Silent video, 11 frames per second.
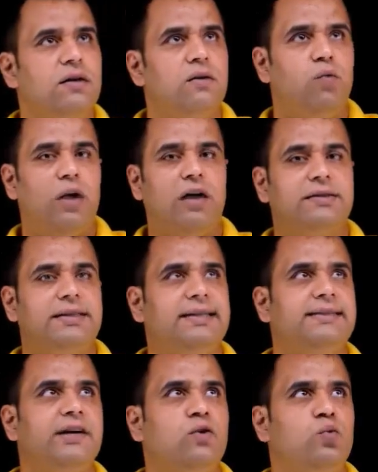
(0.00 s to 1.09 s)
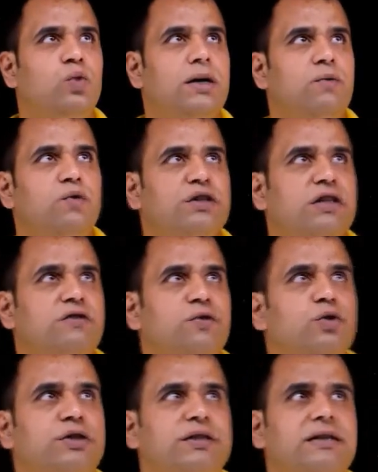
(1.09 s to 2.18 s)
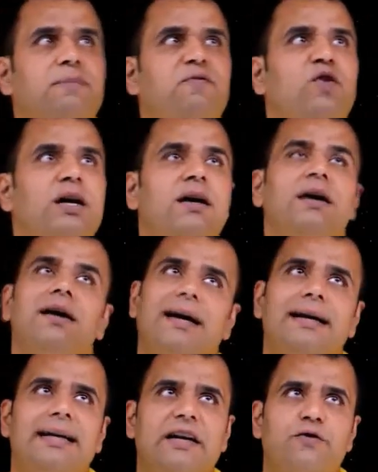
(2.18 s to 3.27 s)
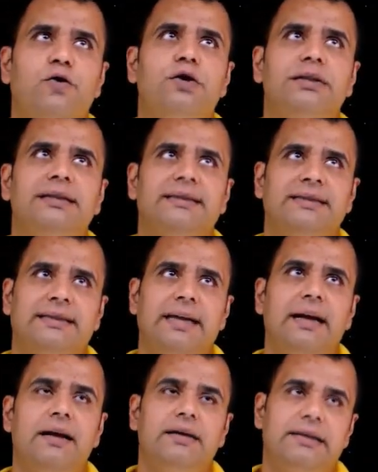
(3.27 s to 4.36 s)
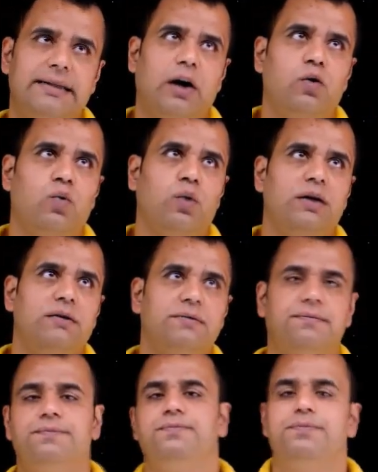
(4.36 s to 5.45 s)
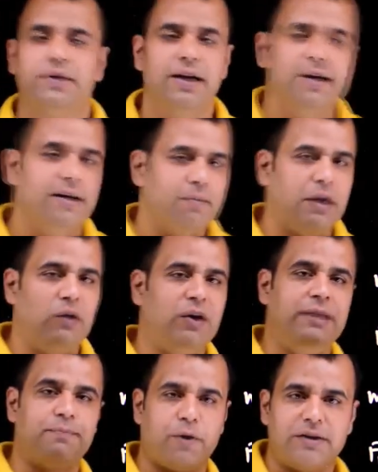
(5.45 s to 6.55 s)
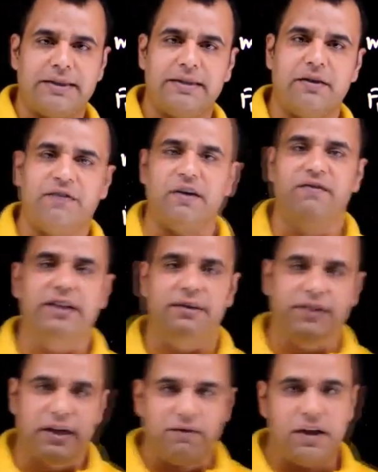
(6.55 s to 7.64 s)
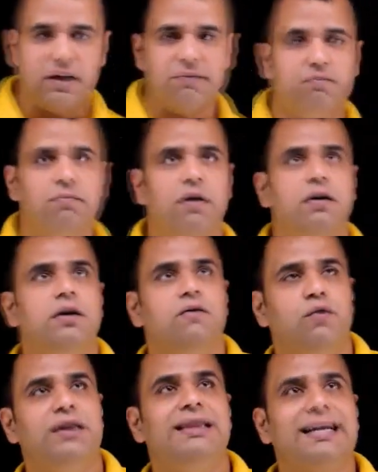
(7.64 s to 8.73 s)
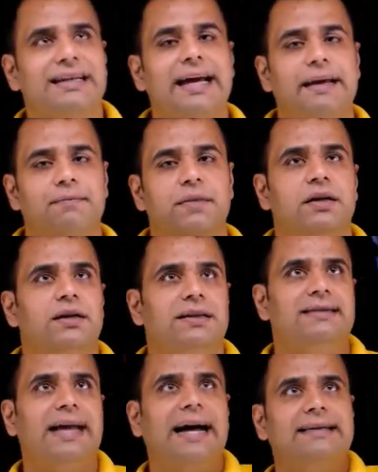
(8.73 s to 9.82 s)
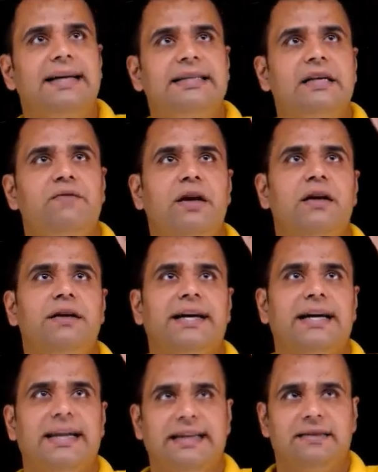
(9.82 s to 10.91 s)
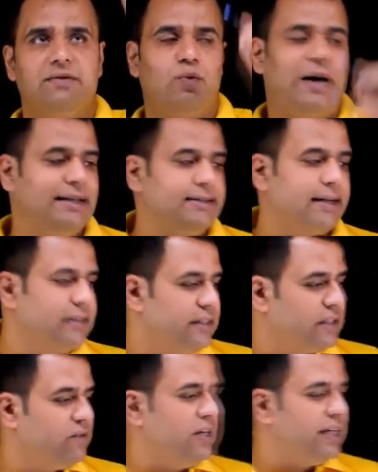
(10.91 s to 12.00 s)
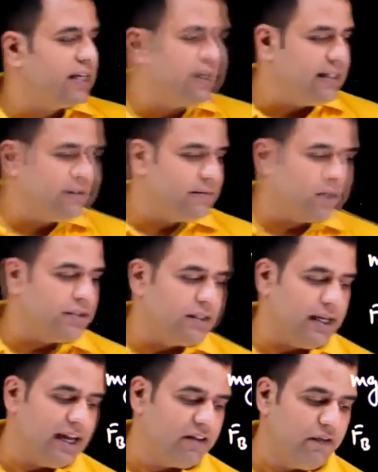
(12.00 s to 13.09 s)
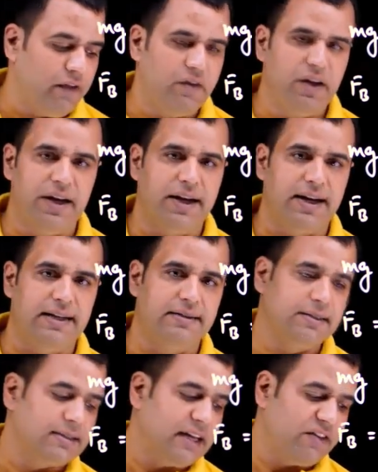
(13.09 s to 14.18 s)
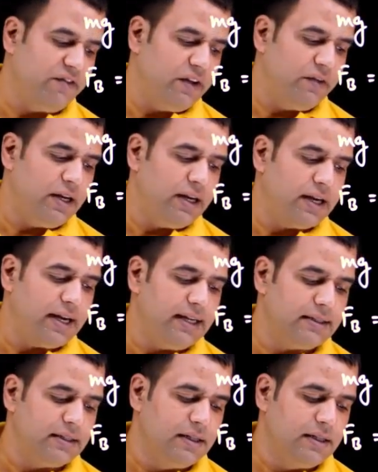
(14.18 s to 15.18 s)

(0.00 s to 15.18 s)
velocity is downward, viscous force is upward, and net force is still downward. But with the process of time, with the time, this acceleration will decrease. Why this acceleration will decrease? Because you see, FB will increase. Since FB will increase,